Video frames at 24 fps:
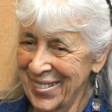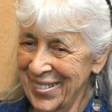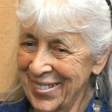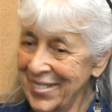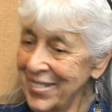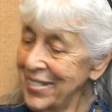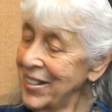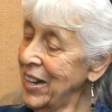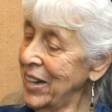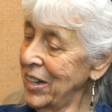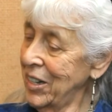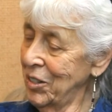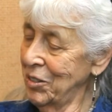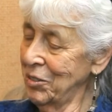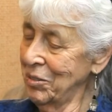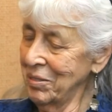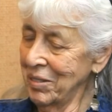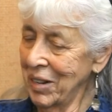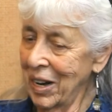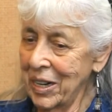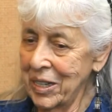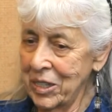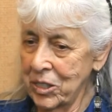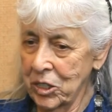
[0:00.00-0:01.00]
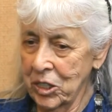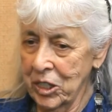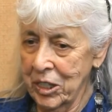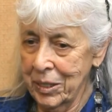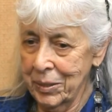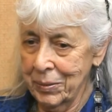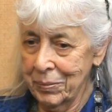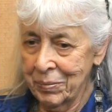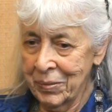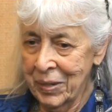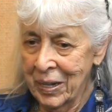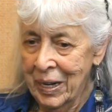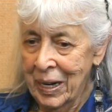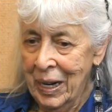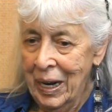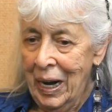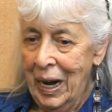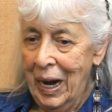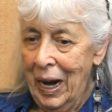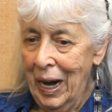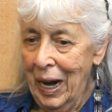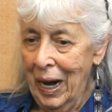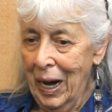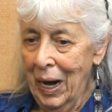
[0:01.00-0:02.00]
Thank you. I took it.
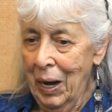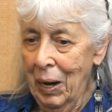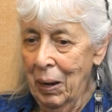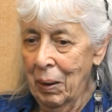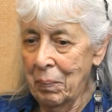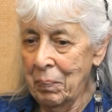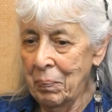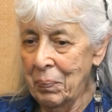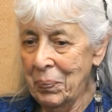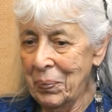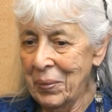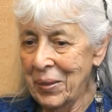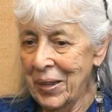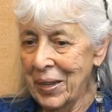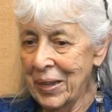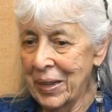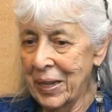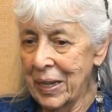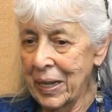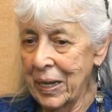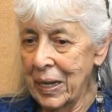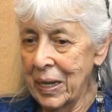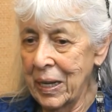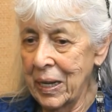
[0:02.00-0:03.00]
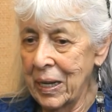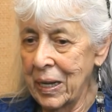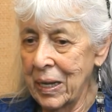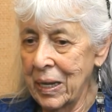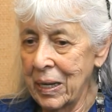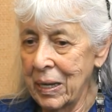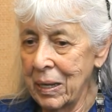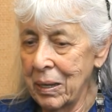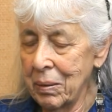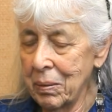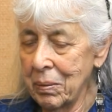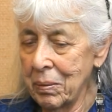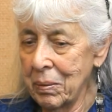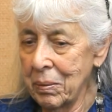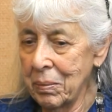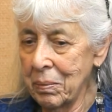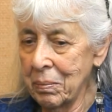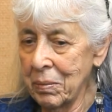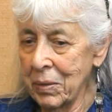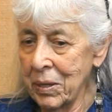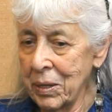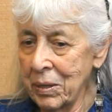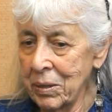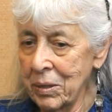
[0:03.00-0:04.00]
The
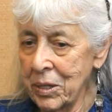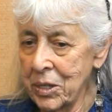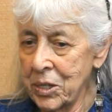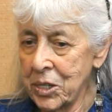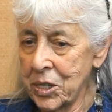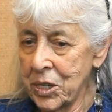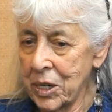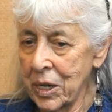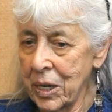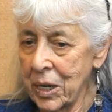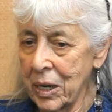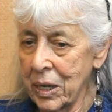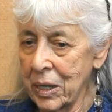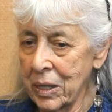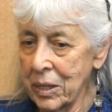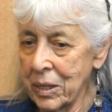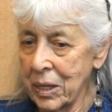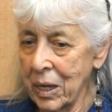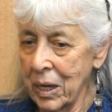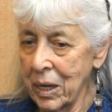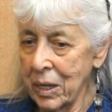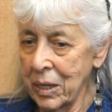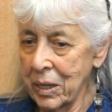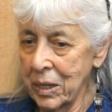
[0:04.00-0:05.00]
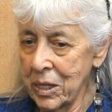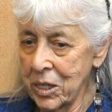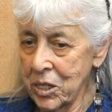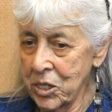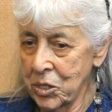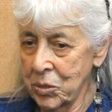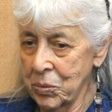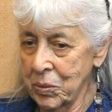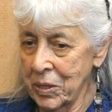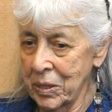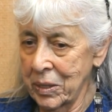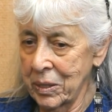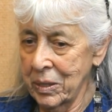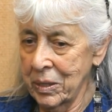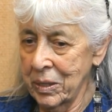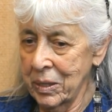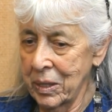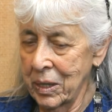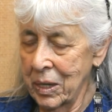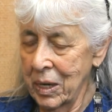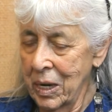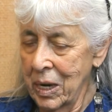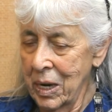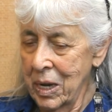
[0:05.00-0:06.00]
mother and child on this one,
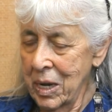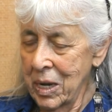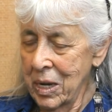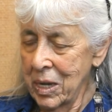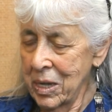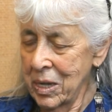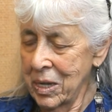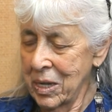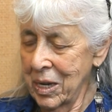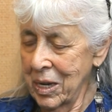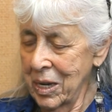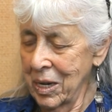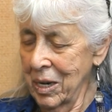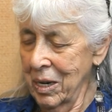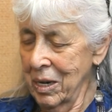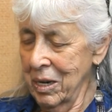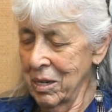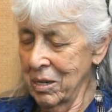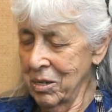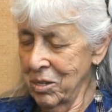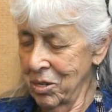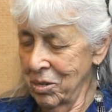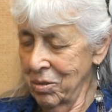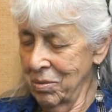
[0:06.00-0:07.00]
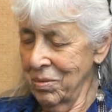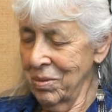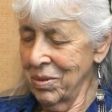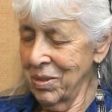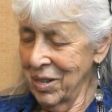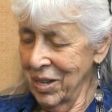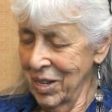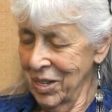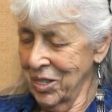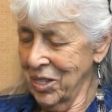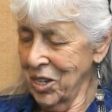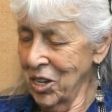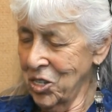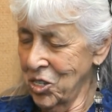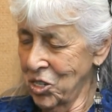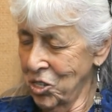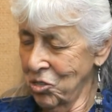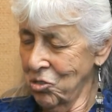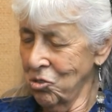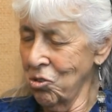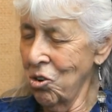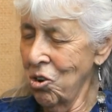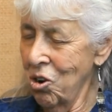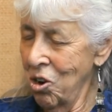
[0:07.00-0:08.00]
they are, it's a
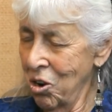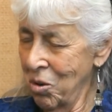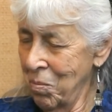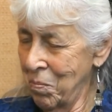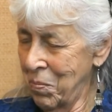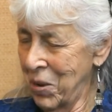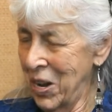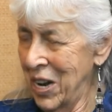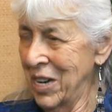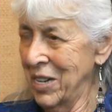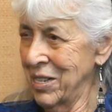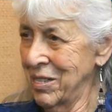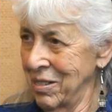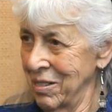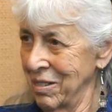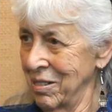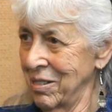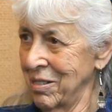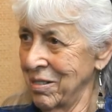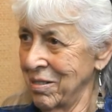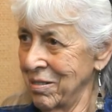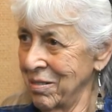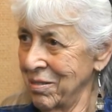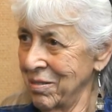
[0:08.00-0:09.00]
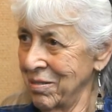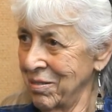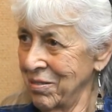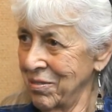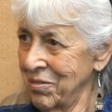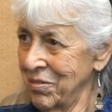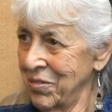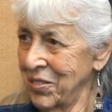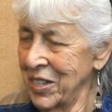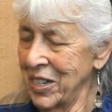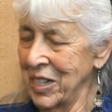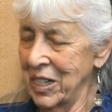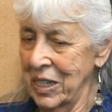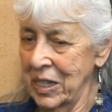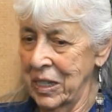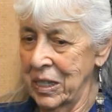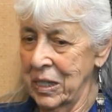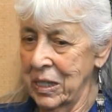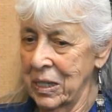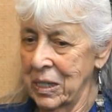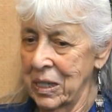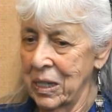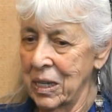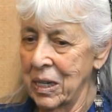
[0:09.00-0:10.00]
strong peasant
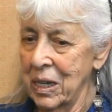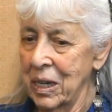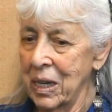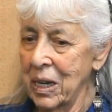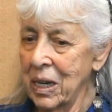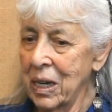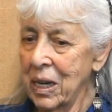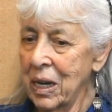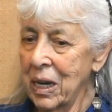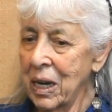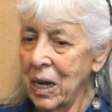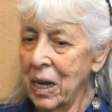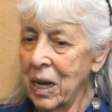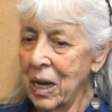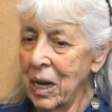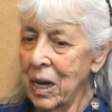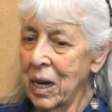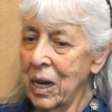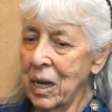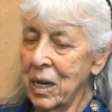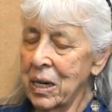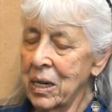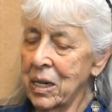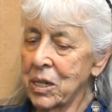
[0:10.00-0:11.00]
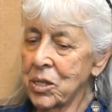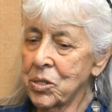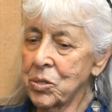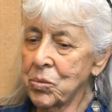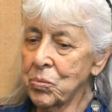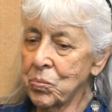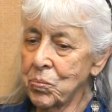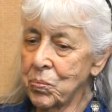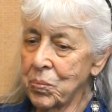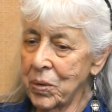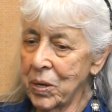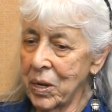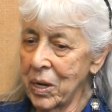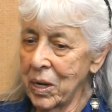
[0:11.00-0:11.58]
feeling. Yeah, and I can see that.